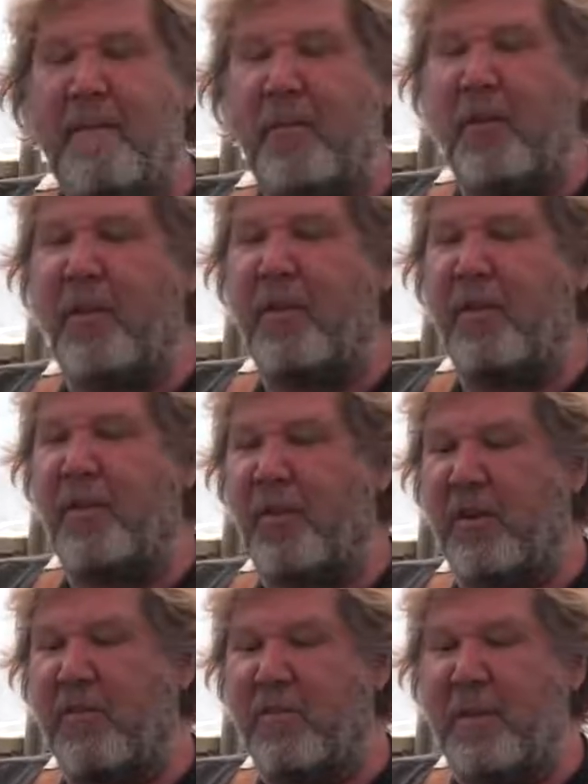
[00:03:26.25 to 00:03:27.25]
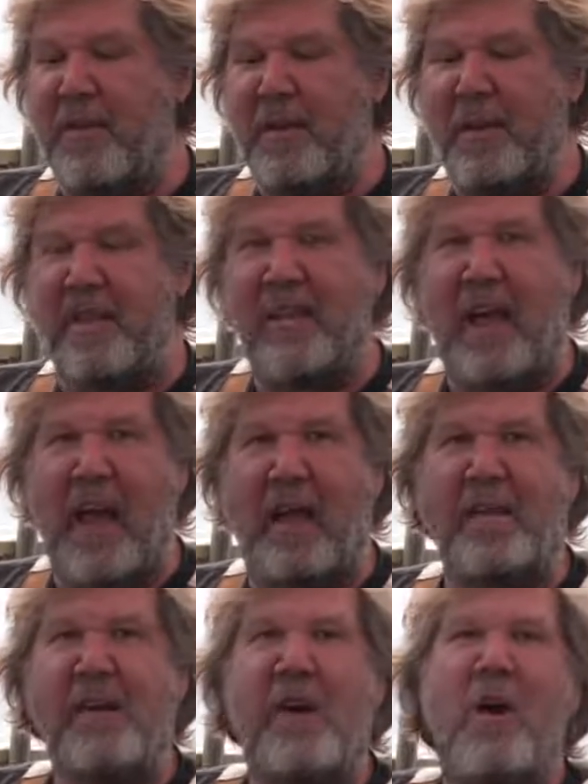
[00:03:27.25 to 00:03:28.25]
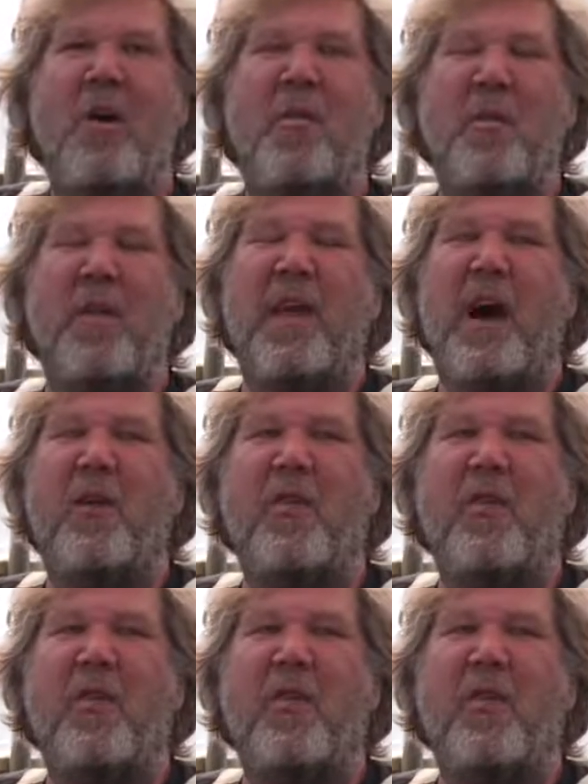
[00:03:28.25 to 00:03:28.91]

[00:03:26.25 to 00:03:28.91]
So this sort of mimics that, without